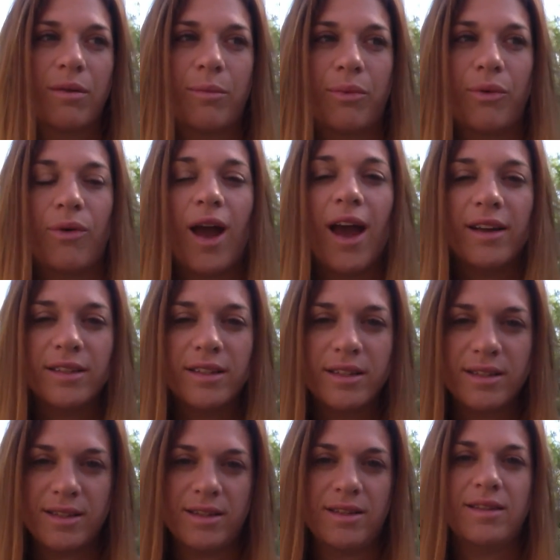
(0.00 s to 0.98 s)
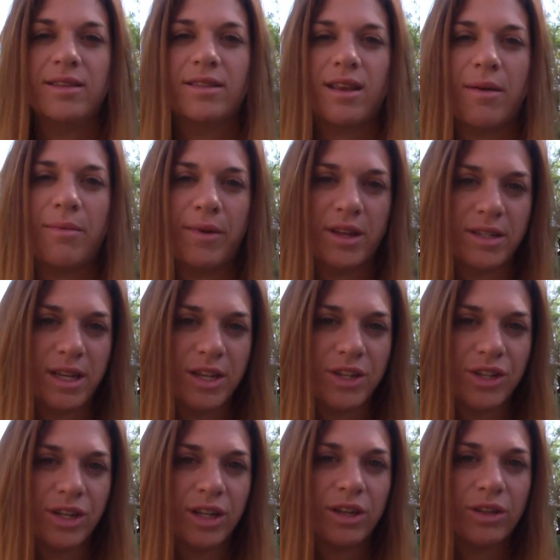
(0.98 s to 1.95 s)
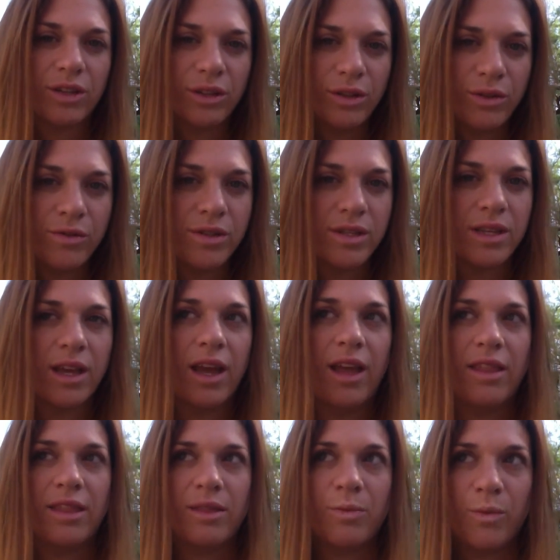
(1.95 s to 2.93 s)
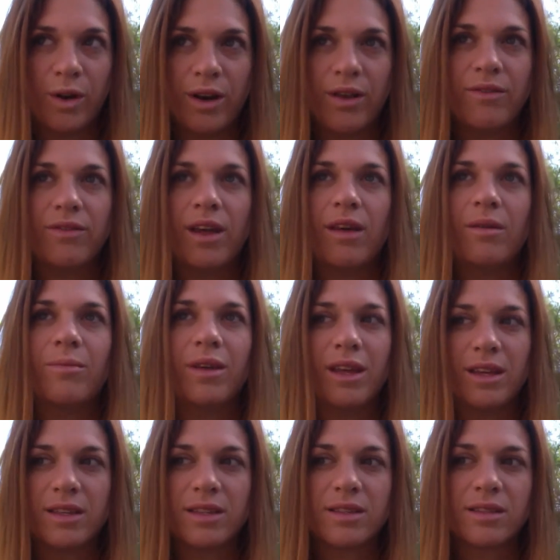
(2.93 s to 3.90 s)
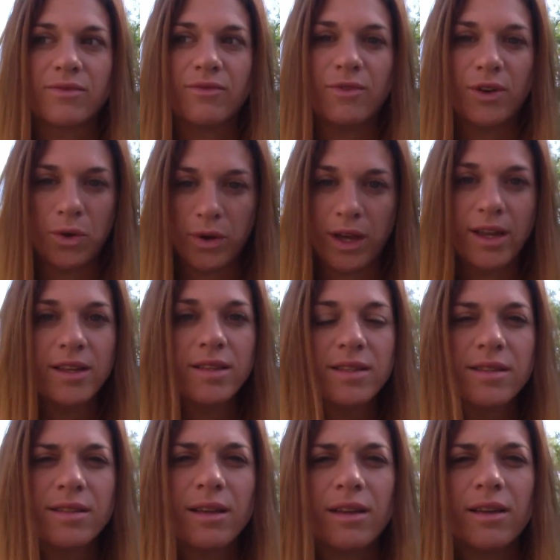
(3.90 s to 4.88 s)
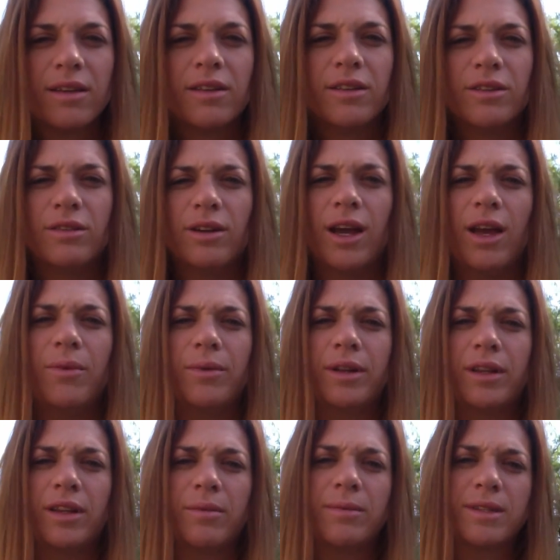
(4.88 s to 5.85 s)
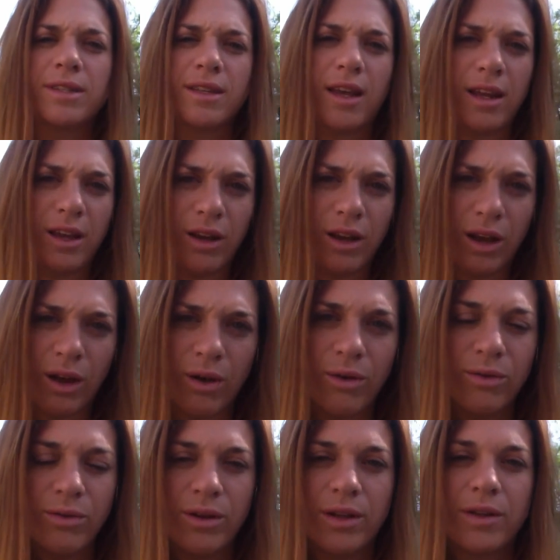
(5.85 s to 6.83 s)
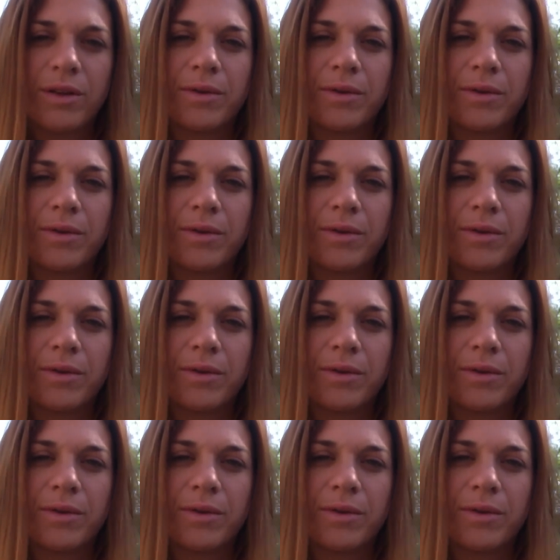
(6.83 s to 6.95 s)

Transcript: practices that meditation includes, and one of them is focus, right? One of them is letting go.